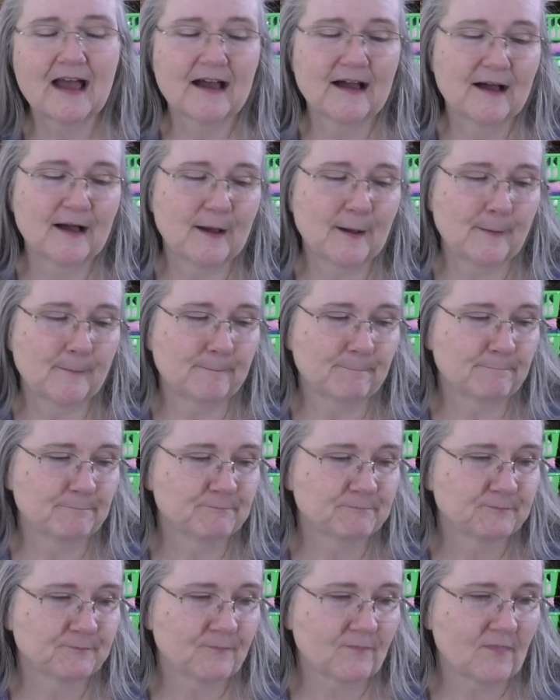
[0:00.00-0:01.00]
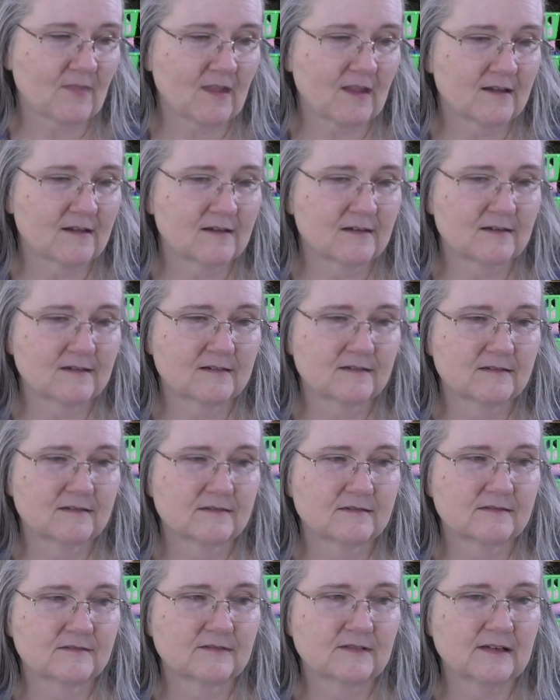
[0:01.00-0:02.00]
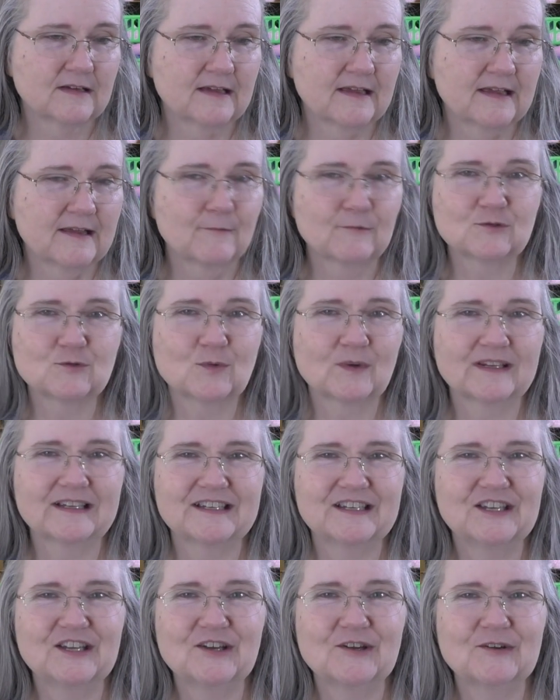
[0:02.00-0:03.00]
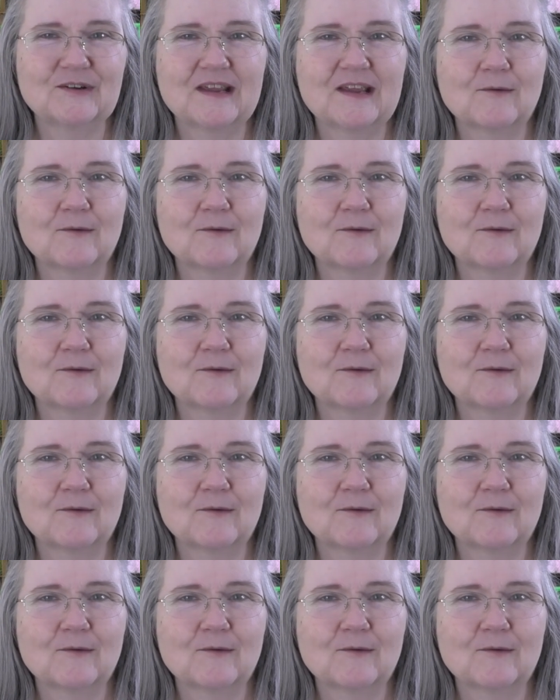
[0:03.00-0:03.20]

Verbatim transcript: Um, it was really cute.